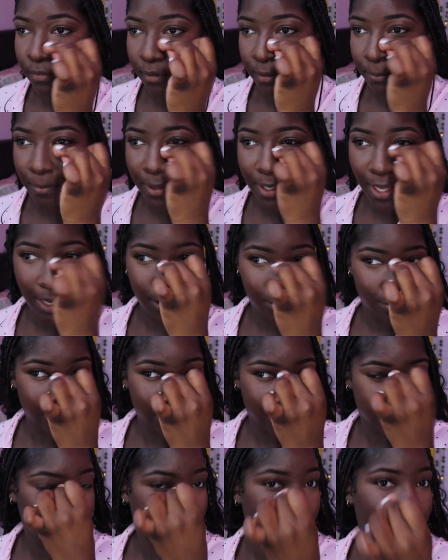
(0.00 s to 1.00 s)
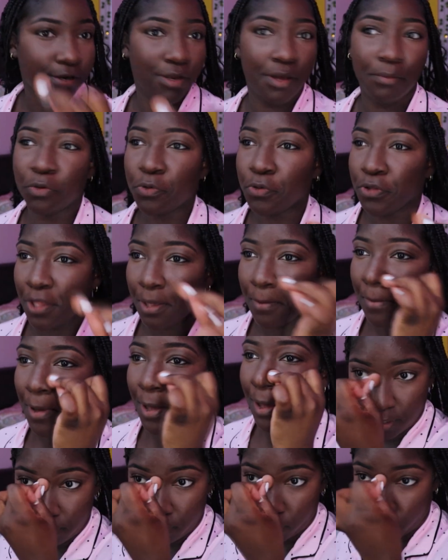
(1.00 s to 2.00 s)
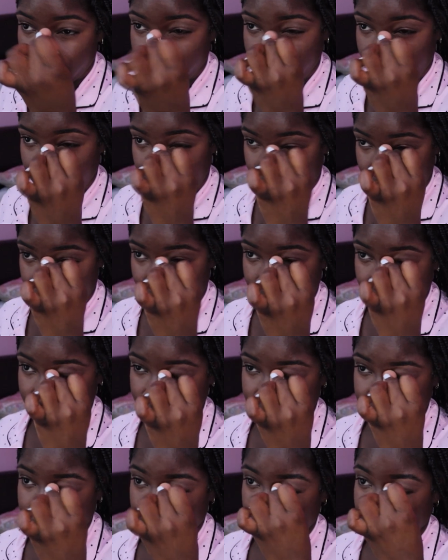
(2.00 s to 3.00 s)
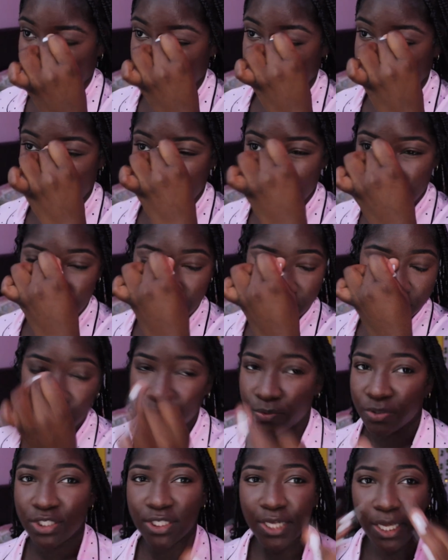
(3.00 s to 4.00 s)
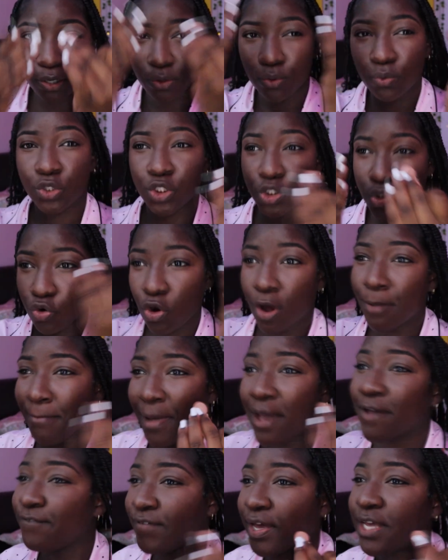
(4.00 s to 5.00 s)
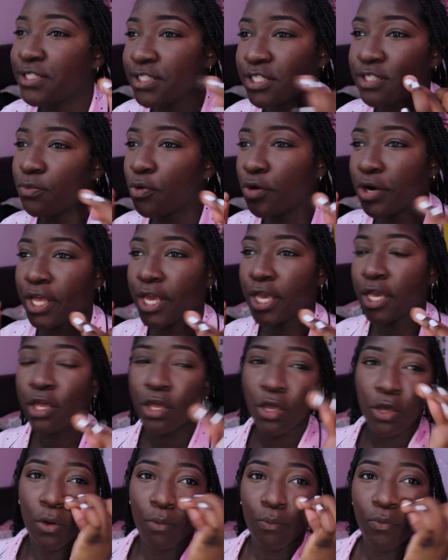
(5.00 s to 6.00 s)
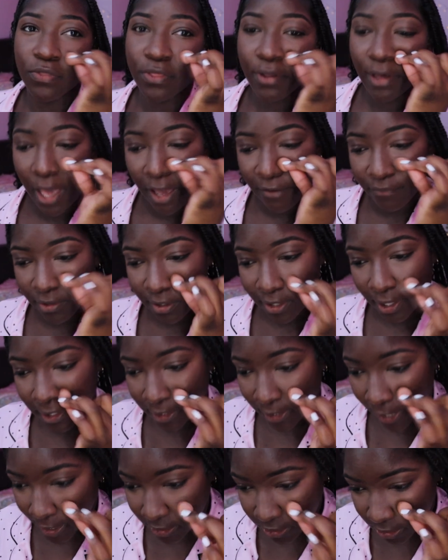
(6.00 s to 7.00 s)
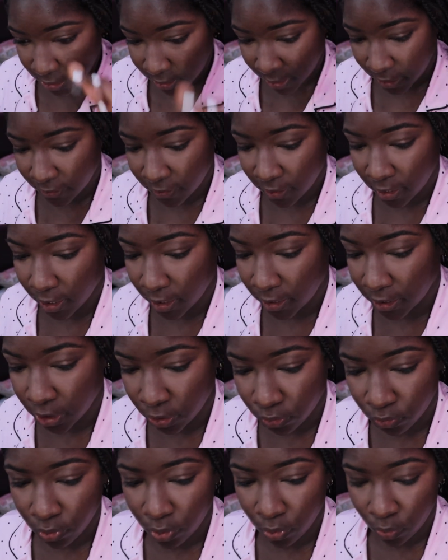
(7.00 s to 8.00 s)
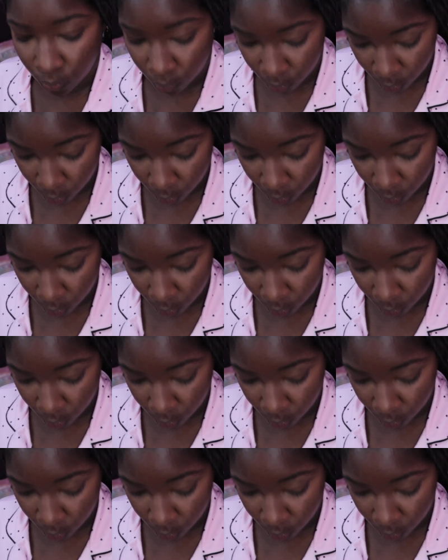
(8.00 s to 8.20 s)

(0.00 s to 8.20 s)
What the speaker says: But yeah, no, this year I'm doing them the morning of, because I generally just want to like scrub my face this morning without having like lashes in the literal